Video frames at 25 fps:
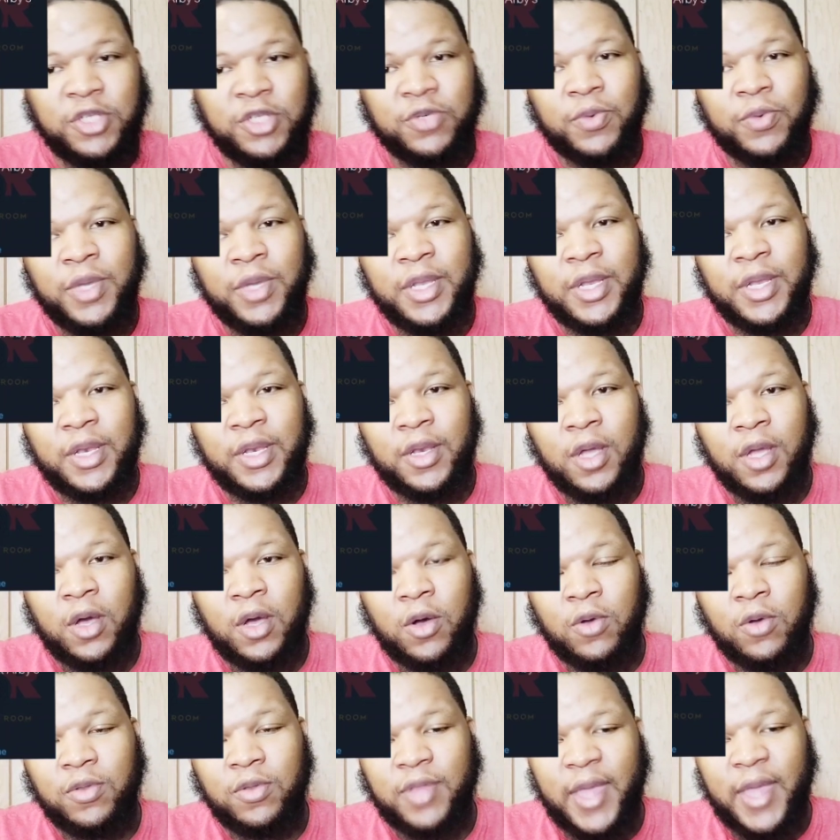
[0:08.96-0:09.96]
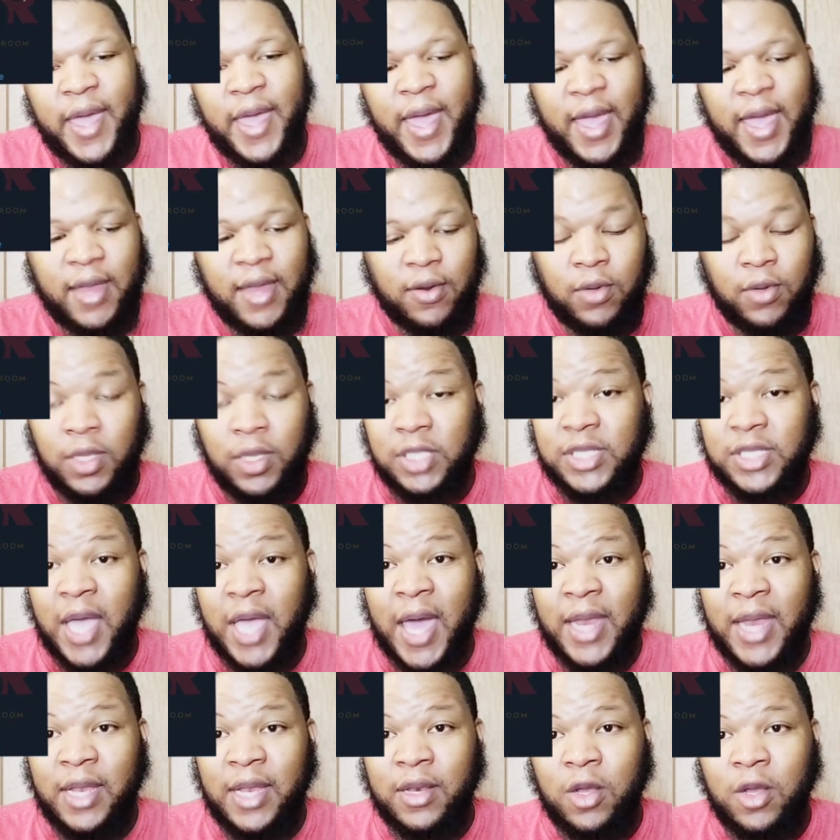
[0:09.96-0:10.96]
which we didn't know that, at least
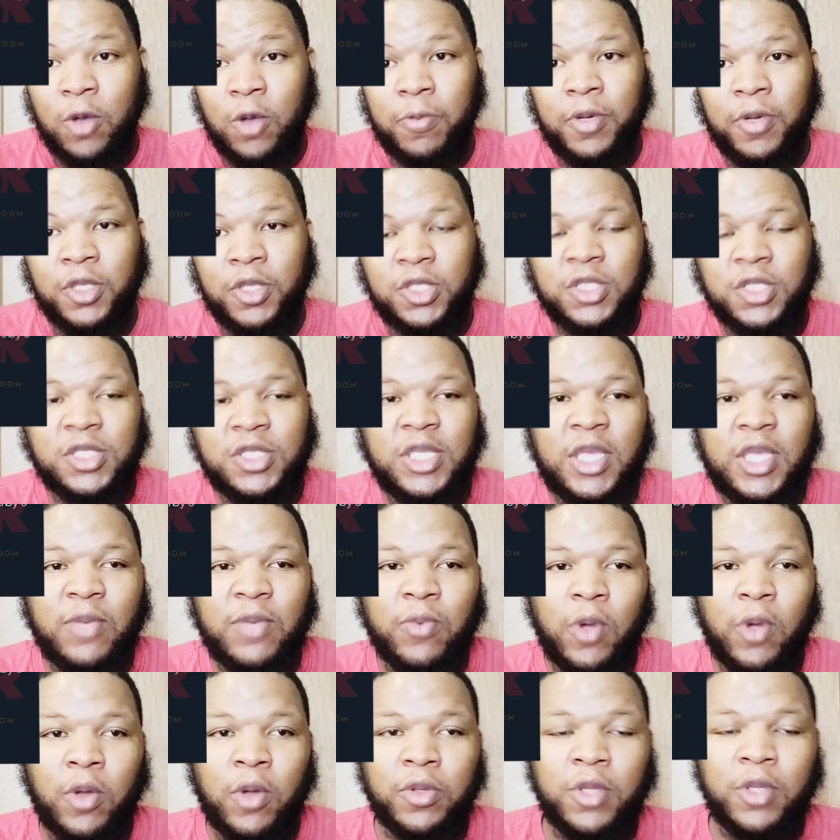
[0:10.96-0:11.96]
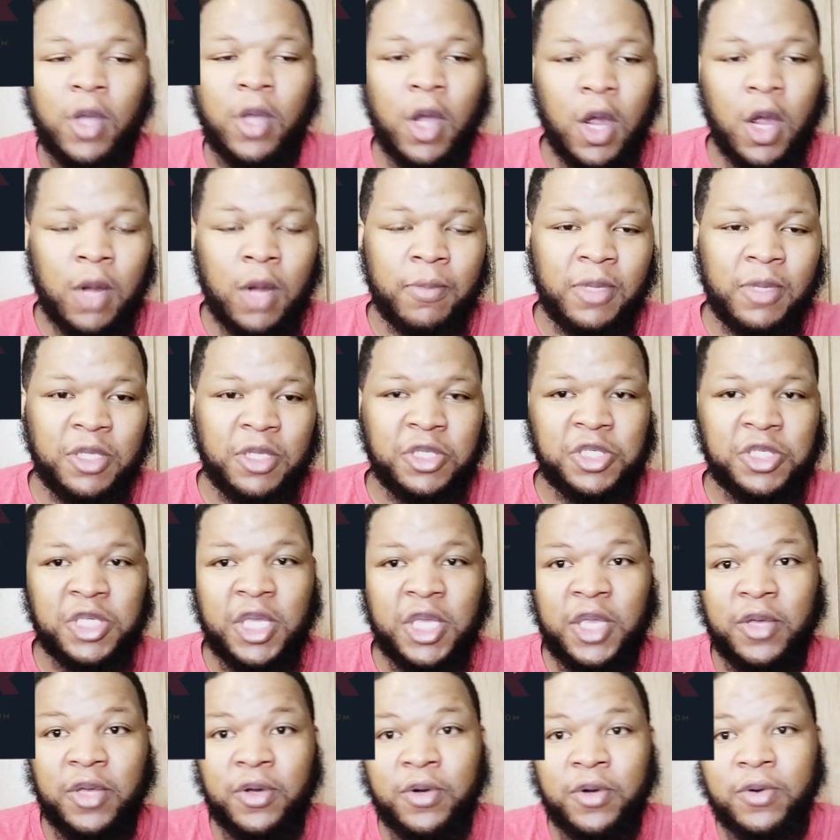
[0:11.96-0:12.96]
I didn't know Pusha T wrote the Arby's
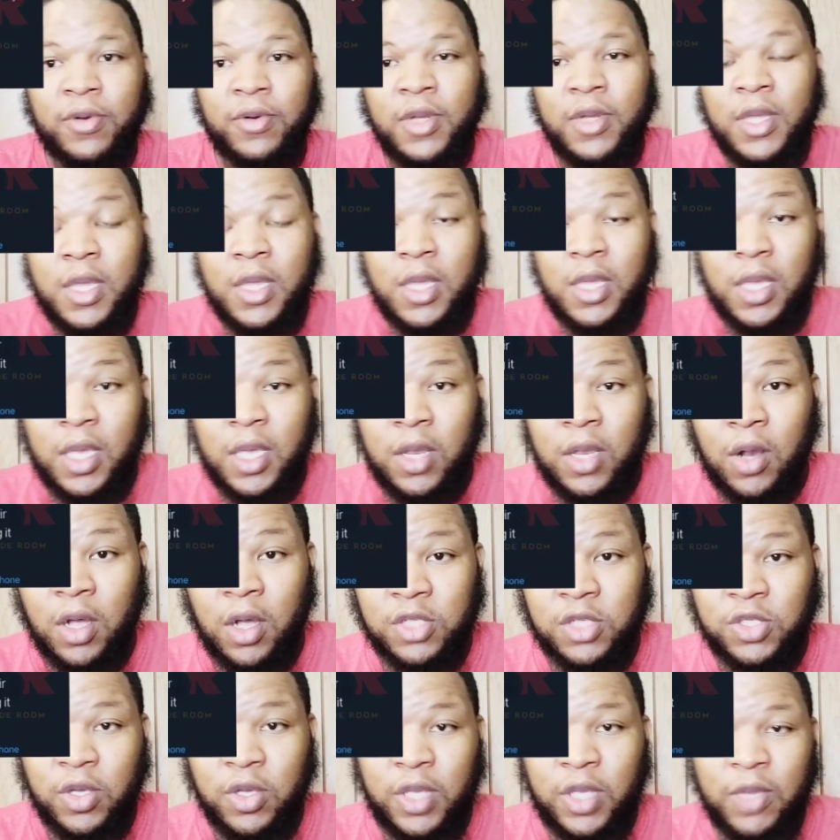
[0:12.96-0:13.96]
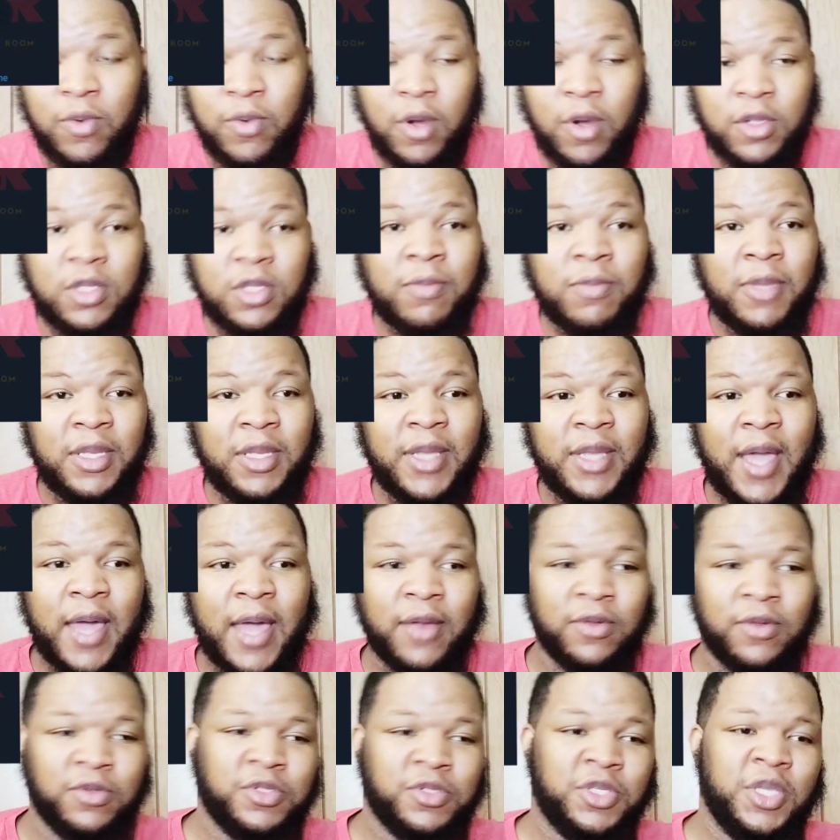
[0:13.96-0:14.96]
jingle, and also he wrote the
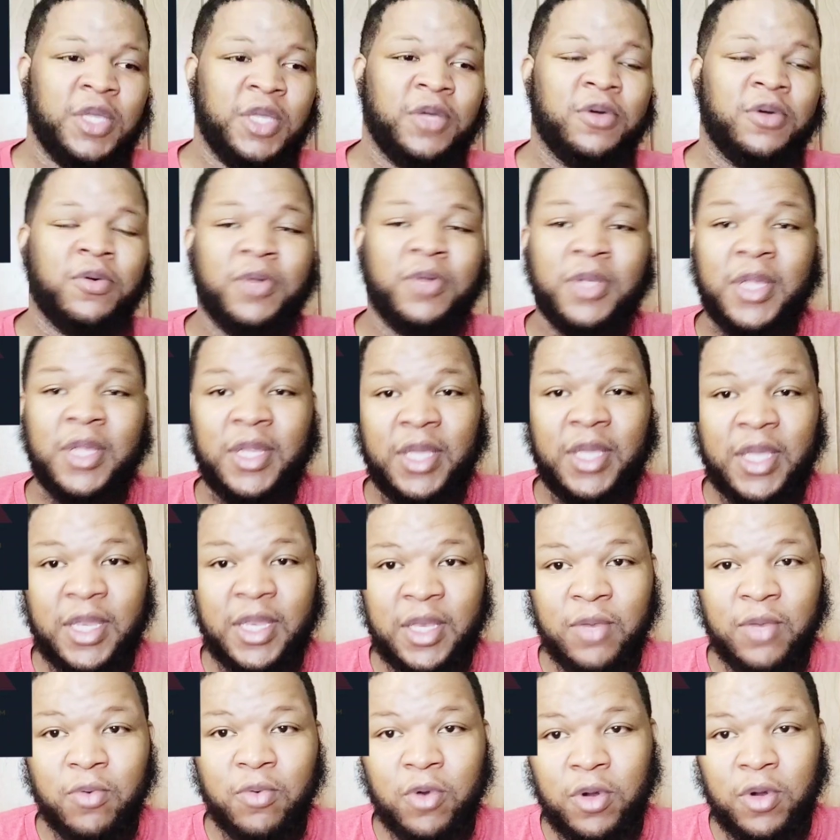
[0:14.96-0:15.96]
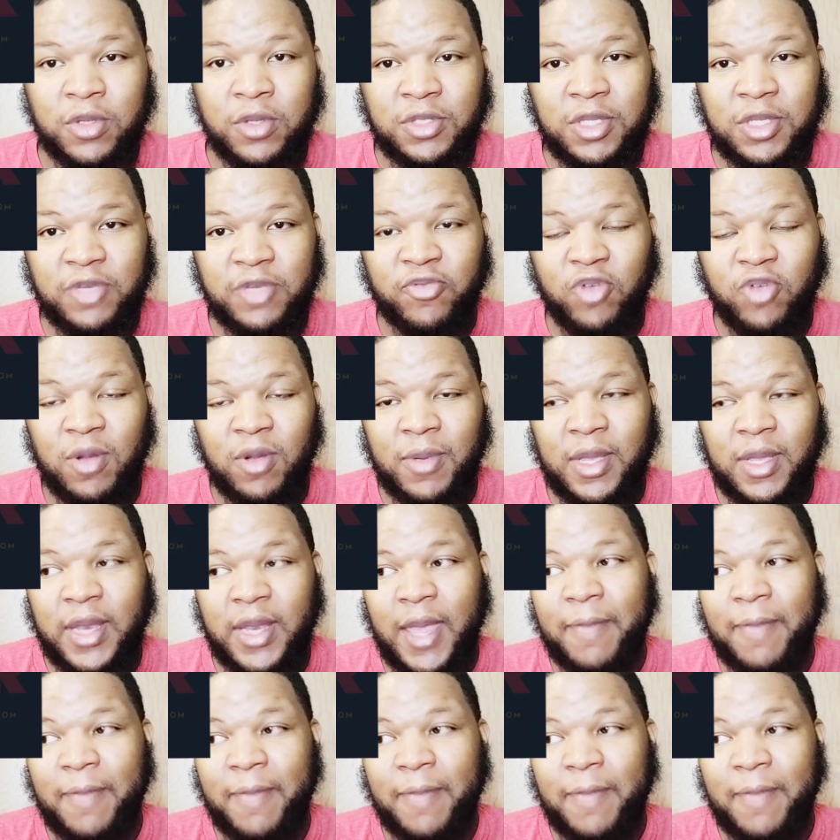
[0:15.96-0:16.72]
McDonald's jingle and didn't get any royalties from it.